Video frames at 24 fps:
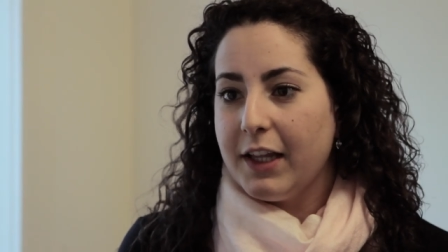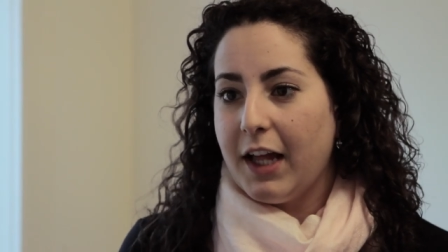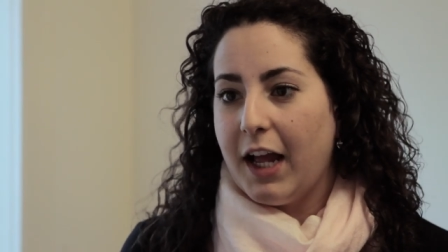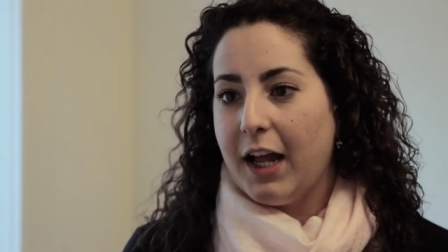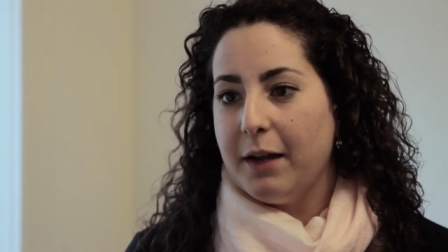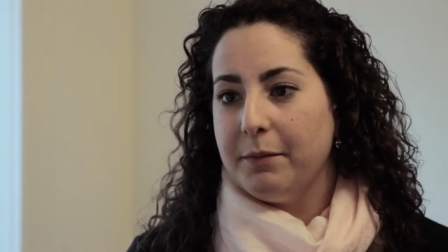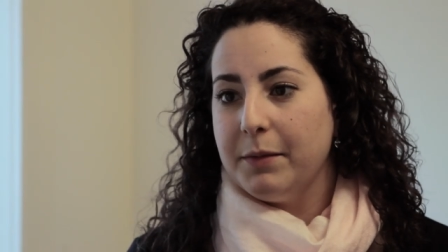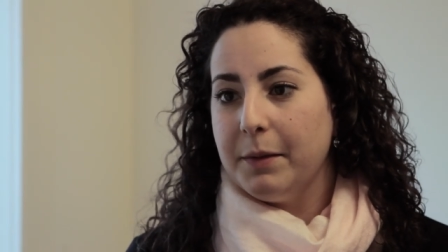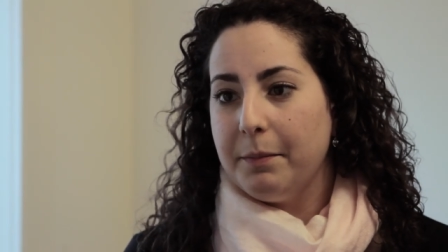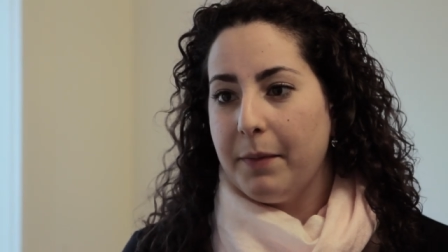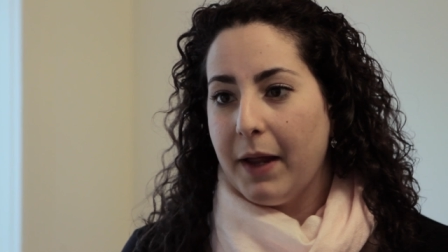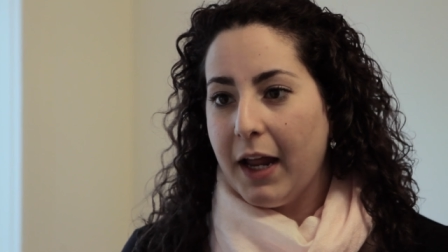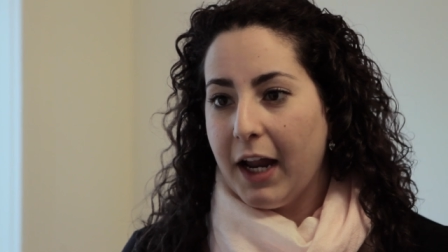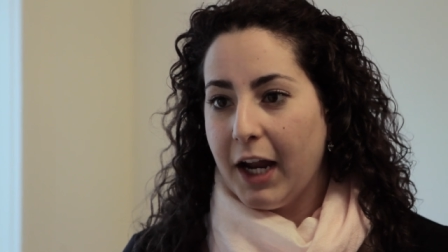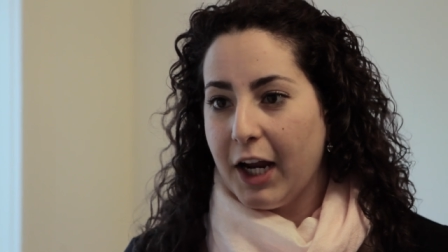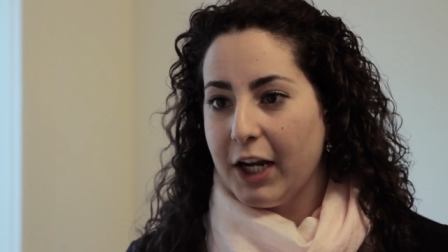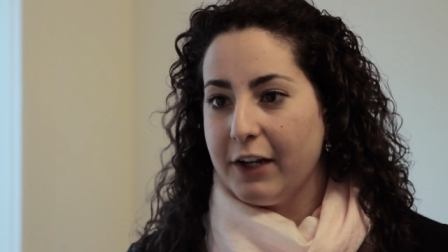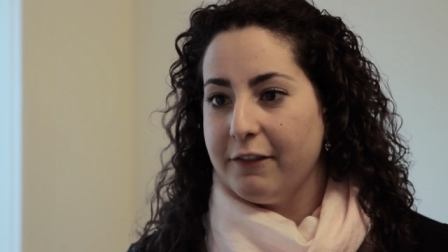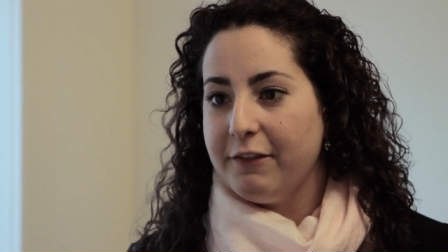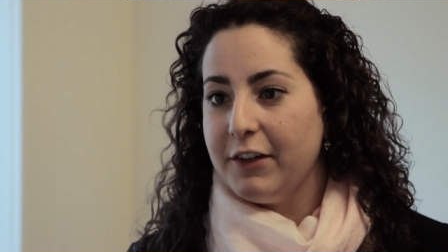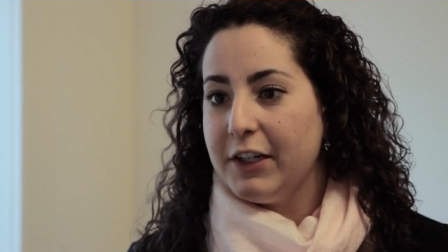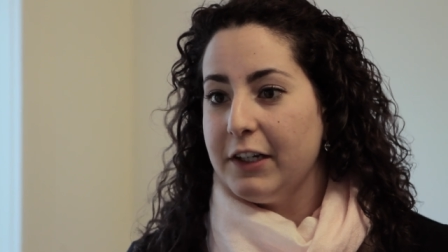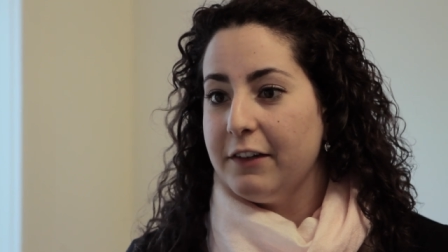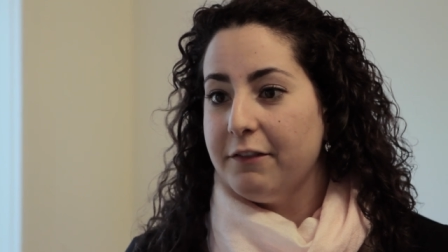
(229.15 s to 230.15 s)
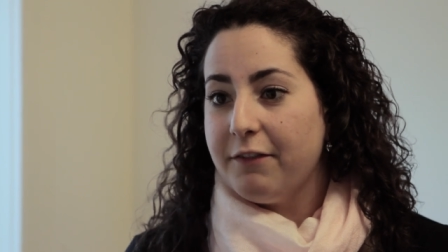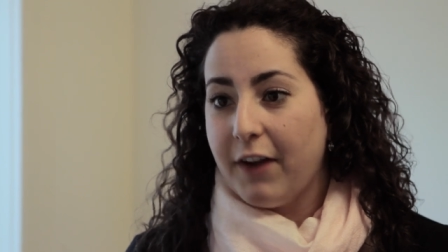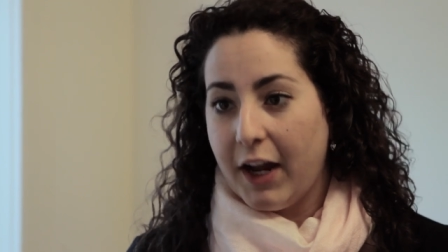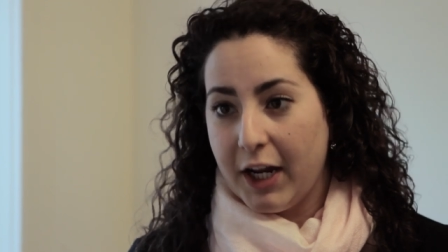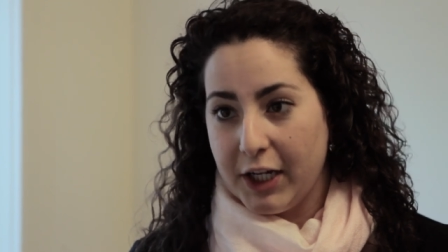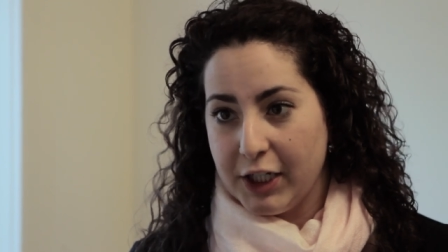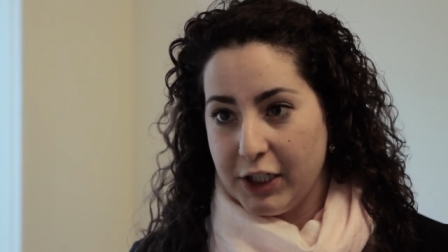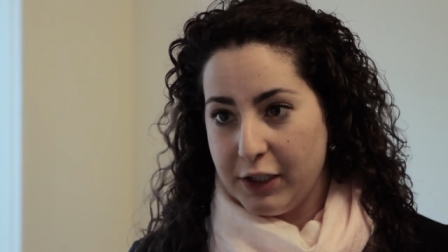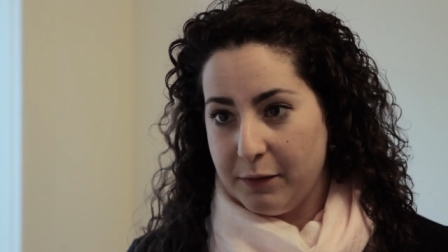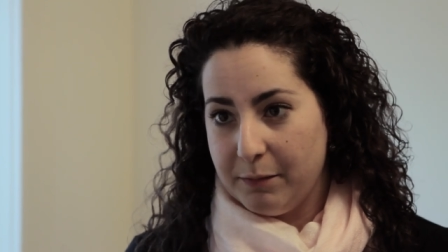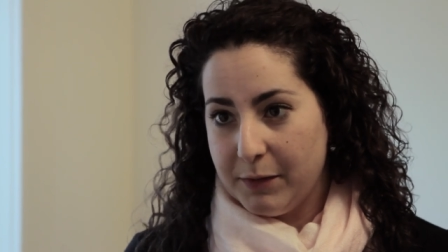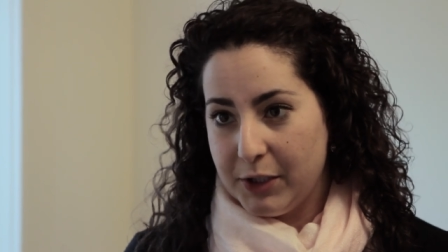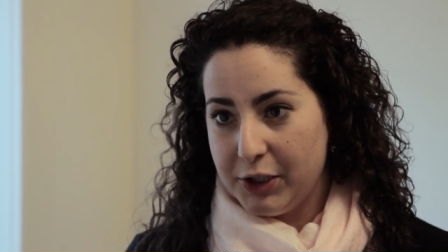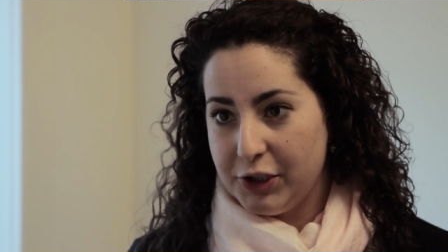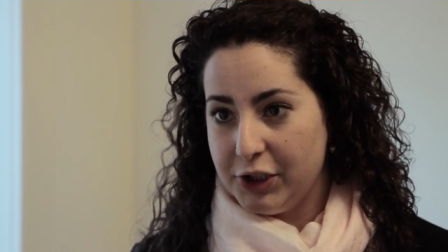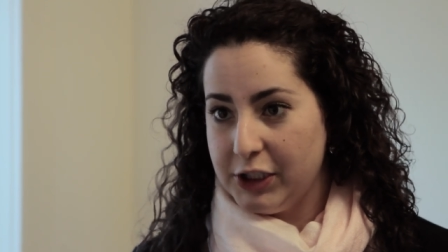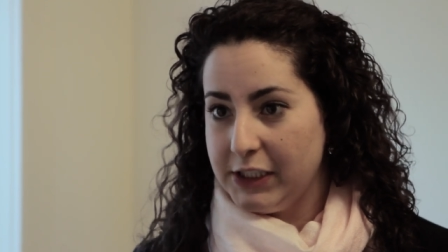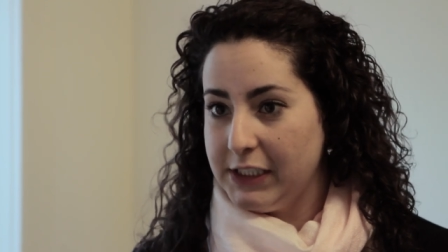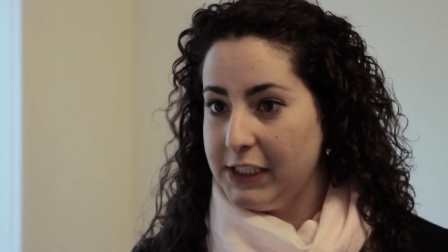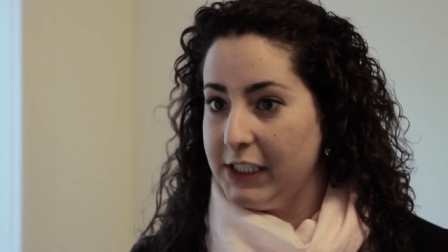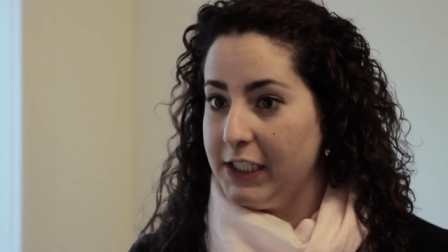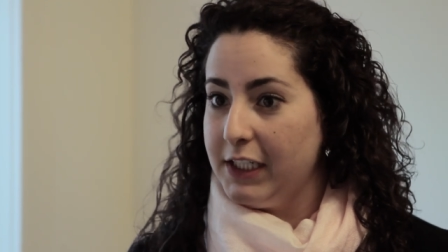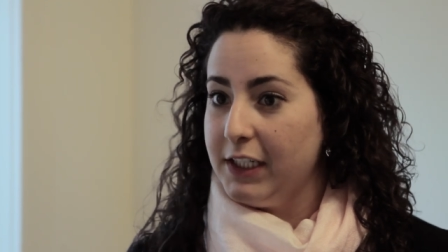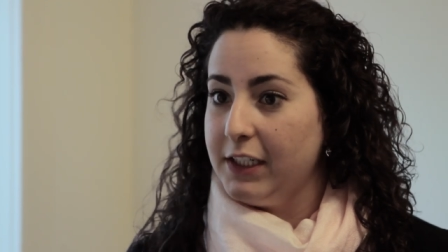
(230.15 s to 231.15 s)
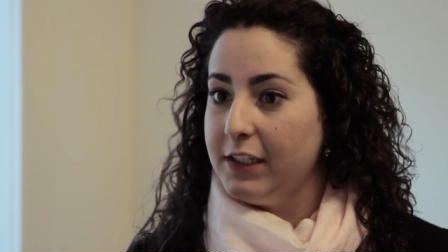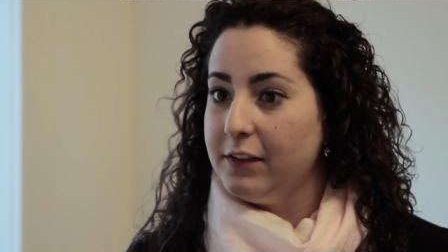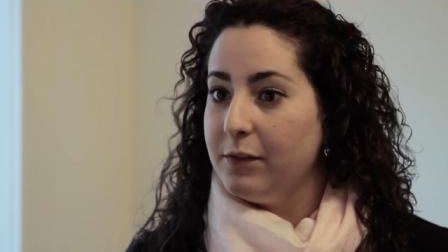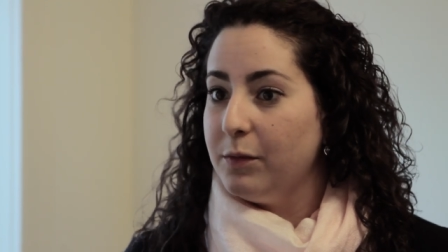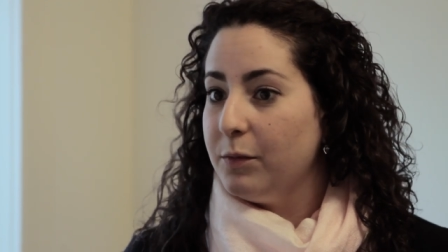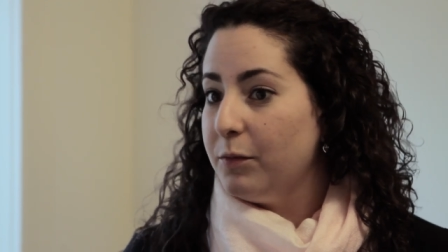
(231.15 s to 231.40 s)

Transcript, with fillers: that I'm prepared for a fire emergency,